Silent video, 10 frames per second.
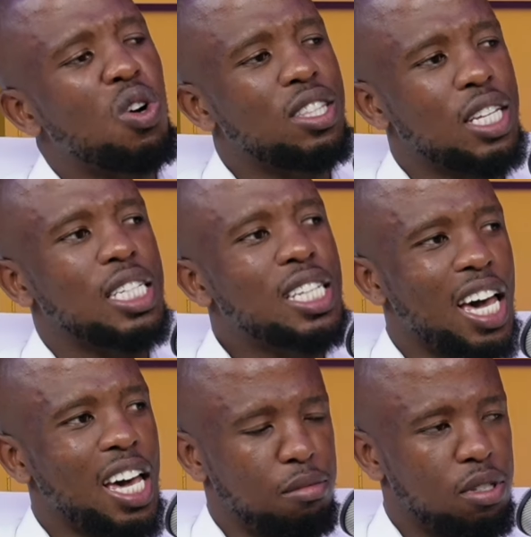three
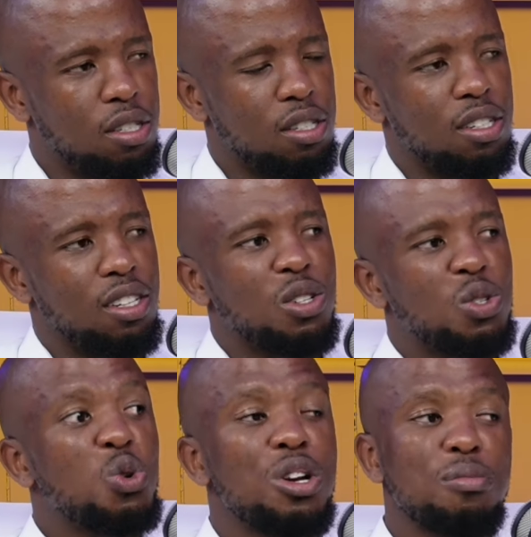times mm.
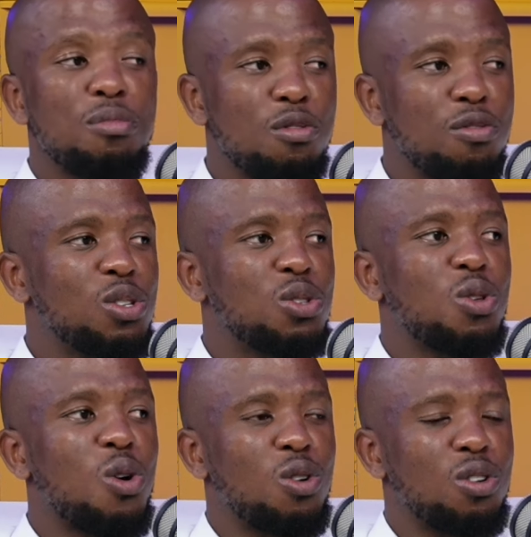to remove this
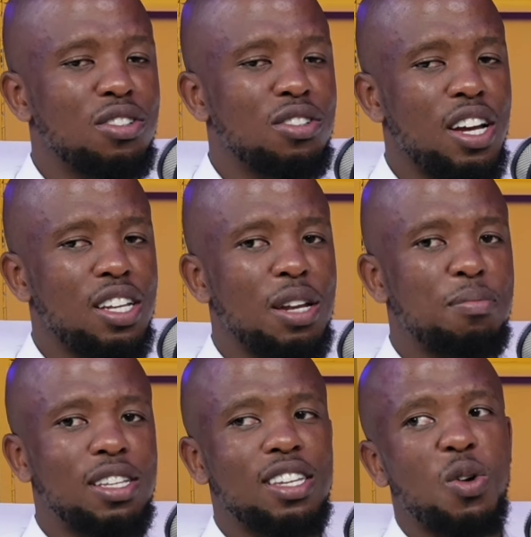thorn right and,
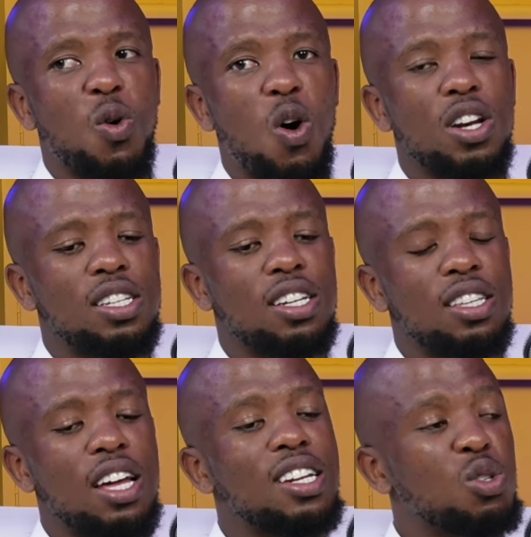but said god
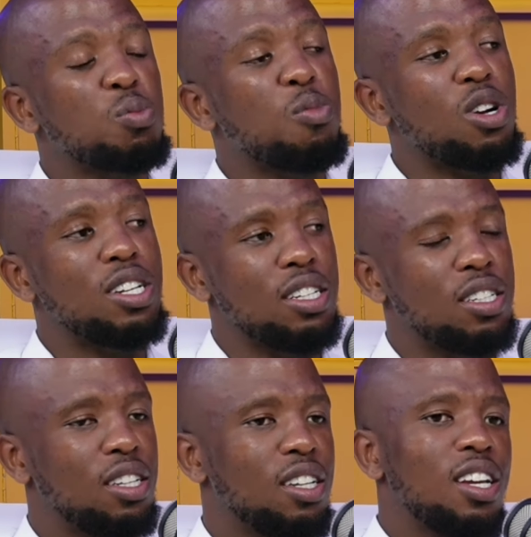then responded
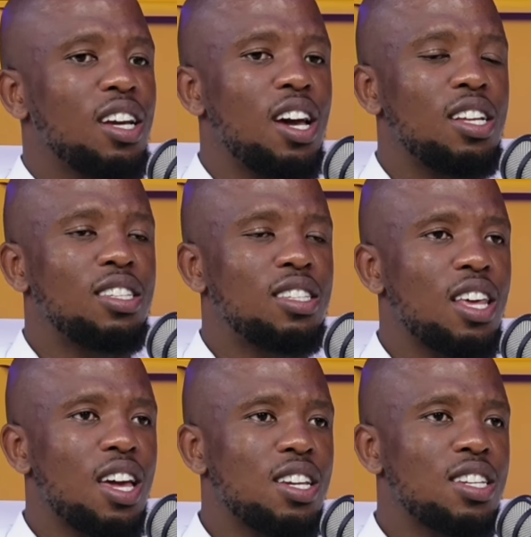and
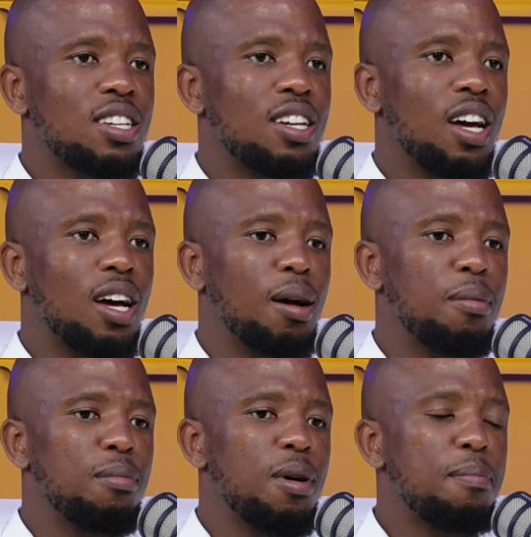said
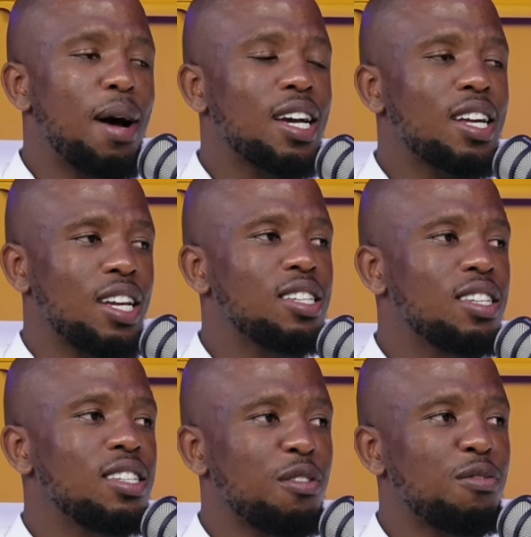um, my grace is
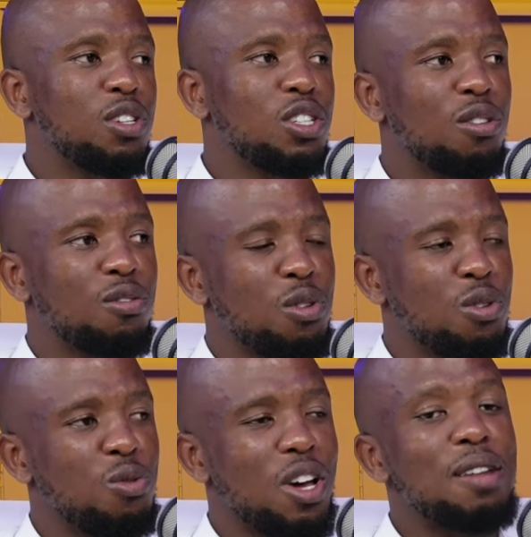sufficient for
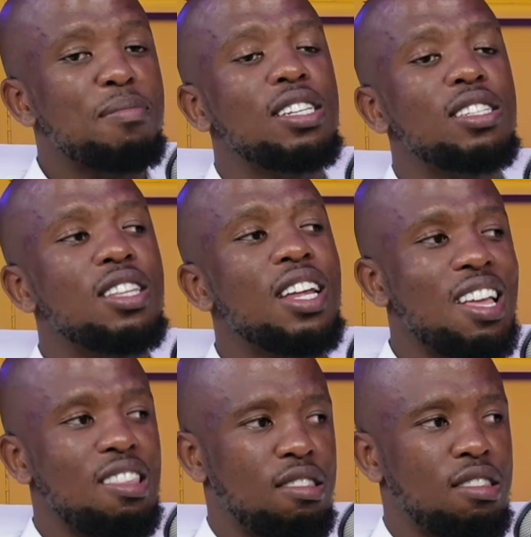mm-hmm. you, and mm-hmm. my
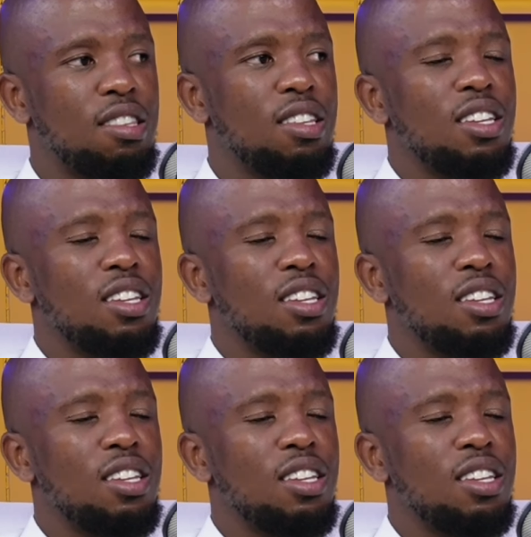strength is made